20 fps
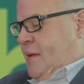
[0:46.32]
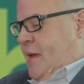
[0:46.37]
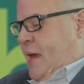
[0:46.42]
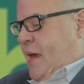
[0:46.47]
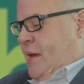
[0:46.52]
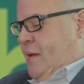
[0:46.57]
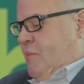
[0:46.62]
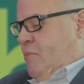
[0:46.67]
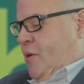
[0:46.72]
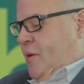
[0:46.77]

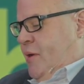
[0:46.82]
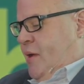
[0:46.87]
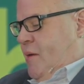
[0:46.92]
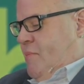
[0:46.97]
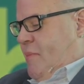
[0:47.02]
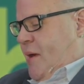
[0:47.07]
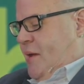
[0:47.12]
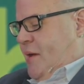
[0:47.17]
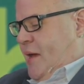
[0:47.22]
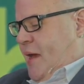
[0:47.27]
anyone, no
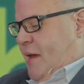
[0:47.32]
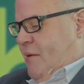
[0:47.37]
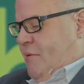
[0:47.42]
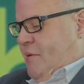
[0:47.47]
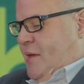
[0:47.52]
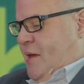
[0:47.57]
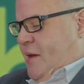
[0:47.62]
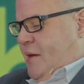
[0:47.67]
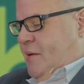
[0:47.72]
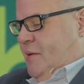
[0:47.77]
matter how
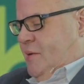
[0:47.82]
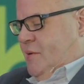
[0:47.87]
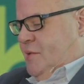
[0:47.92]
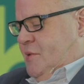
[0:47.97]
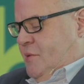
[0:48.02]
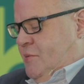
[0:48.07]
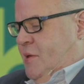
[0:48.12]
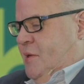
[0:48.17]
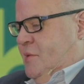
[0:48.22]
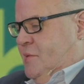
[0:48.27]
young,
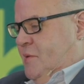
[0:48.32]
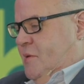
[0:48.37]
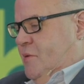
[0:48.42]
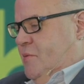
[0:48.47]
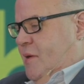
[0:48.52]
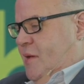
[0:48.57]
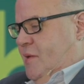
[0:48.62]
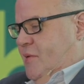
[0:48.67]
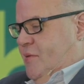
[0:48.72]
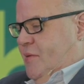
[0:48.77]
to ask a
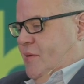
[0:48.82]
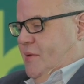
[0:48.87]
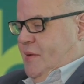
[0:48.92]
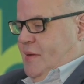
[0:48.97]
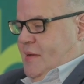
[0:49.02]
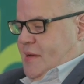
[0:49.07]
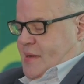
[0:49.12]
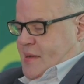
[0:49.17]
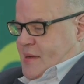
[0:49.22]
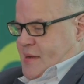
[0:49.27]
question.
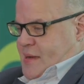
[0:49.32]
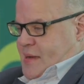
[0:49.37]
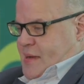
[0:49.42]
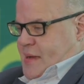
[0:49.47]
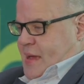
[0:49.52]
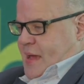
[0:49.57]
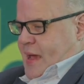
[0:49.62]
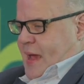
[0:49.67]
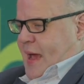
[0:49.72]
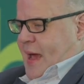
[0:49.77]

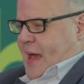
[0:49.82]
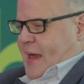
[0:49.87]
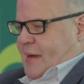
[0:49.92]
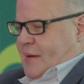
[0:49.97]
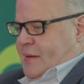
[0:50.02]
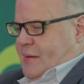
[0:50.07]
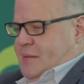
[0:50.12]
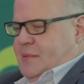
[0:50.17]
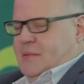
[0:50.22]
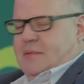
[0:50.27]
And
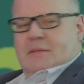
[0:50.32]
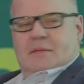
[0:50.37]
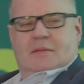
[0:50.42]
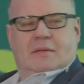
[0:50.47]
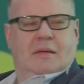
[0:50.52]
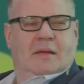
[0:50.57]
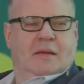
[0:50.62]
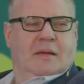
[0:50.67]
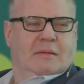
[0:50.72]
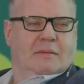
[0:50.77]

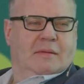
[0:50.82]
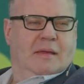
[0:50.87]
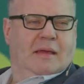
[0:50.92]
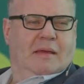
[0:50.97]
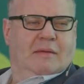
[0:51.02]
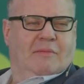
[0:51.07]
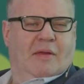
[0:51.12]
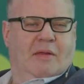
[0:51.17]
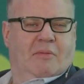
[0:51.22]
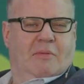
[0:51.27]

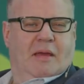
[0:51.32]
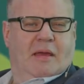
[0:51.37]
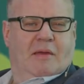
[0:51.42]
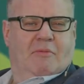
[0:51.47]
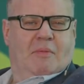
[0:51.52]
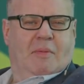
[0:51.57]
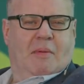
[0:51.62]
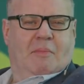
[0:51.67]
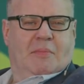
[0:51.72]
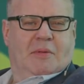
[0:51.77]
if anyone
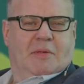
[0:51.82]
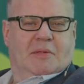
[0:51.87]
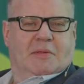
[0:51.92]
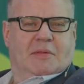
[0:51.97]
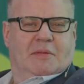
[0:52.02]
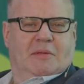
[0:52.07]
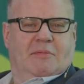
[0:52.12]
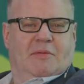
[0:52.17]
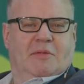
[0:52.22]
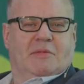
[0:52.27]
here
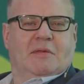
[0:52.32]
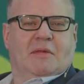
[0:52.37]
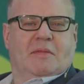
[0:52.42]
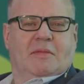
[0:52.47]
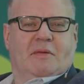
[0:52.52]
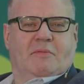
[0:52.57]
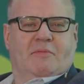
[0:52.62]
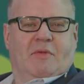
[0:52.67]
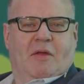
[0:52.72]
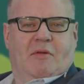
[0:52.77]
remembers, if you've seen
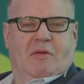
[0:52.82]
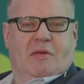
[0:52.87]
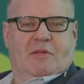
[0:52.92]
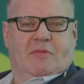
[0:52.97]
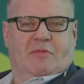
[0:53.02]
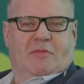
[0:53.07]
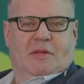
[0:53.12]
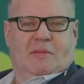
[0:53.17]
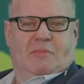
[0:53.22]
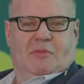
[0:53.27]
the various
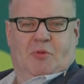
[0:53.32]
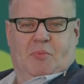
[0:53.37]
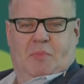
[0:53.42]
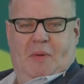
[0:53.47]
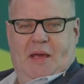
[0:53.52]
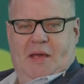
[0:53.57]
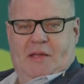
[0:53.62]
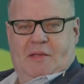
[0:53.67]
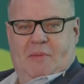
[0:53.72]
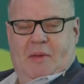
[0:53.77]
films or
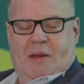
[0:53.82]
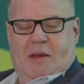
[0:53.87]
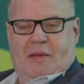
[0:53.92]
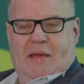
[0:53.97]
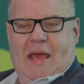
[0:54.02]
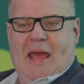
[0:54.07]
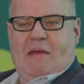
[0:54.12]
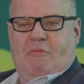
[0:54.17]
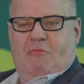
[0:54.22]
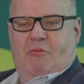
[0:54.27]
plays about
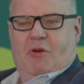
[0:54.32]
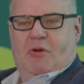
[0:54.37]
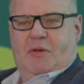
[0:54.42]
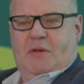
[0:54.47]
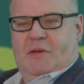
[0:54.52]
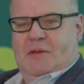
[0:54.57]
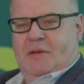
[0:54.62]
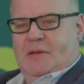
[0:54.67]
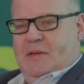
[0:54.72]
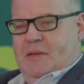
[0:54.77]

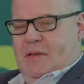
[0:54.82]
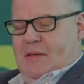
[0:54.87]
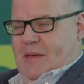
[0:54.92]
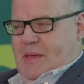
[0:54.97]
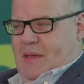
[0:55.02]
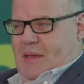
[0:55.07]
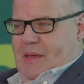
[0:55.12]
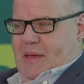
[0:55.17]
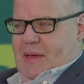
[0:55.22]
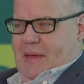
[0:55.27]
Enron,
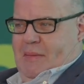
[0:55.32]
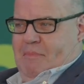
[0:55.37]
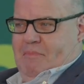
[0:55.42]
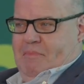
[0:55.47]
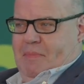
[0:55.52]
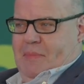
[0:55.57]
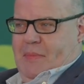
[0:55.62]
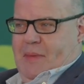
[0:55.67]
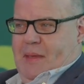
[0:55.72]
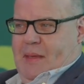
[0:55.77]

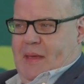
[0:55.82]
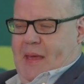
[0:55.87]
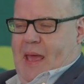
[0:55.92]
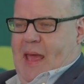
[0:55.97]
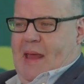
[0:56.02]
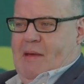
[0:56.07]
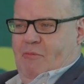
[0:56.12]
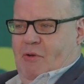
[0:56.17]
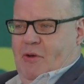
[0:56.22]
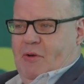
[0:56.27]

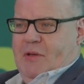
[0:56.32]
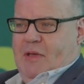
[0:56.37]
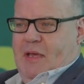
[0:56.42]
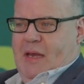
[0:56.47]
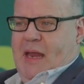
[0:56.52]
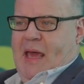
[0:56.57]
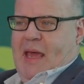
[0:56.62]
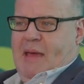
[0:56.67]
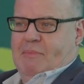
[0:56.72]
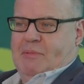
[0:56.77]
Enron
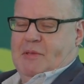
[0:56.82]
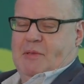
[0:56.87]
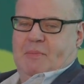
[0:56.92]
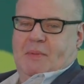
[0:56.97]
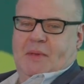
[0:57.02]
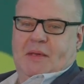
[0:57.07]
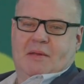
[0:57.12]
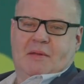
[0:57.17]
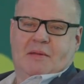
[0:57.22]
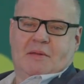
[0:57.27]
collapsed
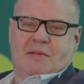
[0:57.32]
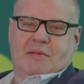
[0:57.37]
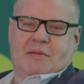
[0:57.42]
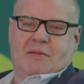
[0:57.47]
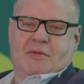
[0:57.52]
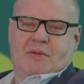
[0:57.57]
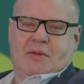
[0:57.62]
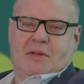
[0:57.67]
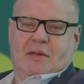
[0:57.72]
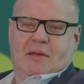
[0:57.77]
because the
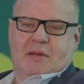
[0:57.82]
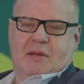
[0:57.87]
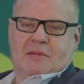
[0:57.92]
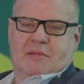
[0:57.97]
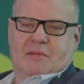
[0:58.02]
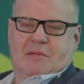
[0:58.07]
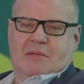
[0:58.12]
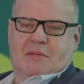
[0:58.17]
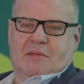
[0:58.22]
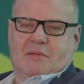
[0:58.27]

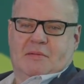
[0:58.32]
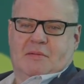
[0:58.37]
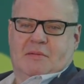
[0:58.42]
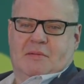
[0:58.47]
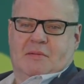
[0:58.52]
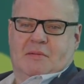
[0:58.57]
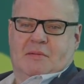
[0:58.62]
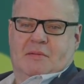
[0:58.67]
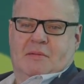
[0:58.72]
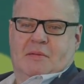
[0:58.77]
journalist
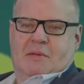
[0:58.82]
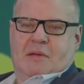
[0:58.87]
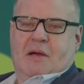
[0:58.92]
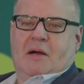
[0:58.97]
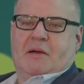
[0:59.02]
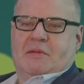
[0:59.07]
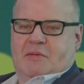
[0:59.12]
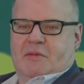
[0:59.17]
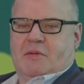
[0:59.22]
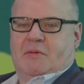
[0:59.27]

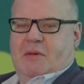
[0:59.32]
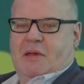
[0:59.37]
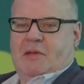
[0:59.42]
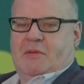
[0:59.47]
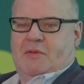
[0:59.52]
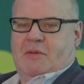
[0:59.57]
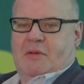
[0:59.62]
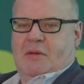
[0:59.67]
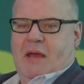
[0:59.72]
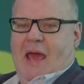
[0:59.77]
asked the
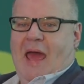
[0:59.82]
question,